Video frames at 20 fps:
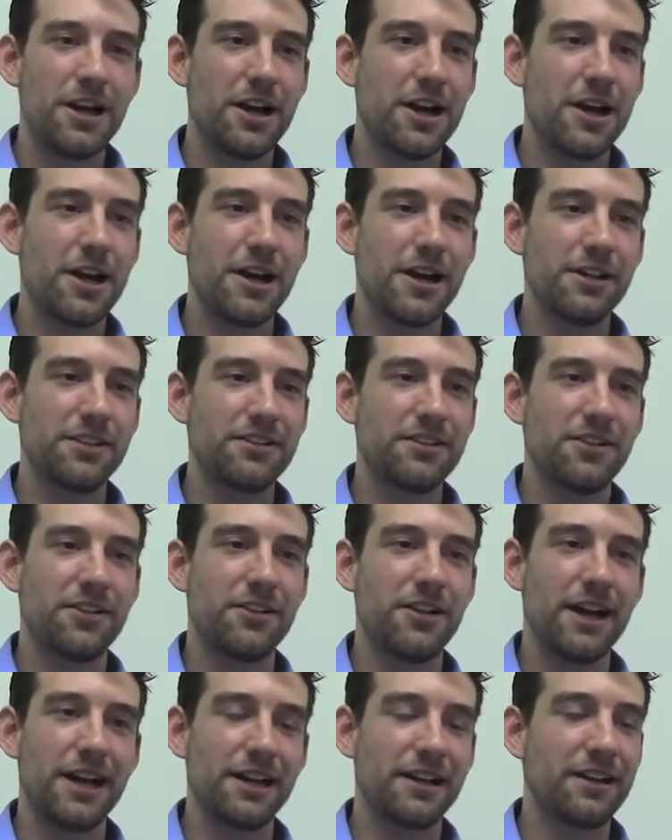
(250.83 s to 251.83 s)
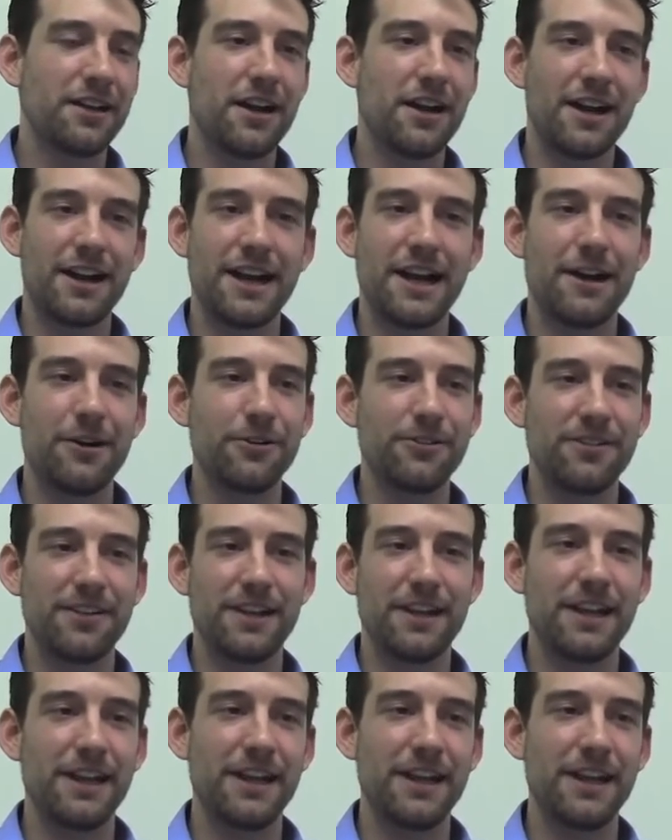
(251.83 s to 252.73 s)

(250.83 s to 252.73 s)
until I got out,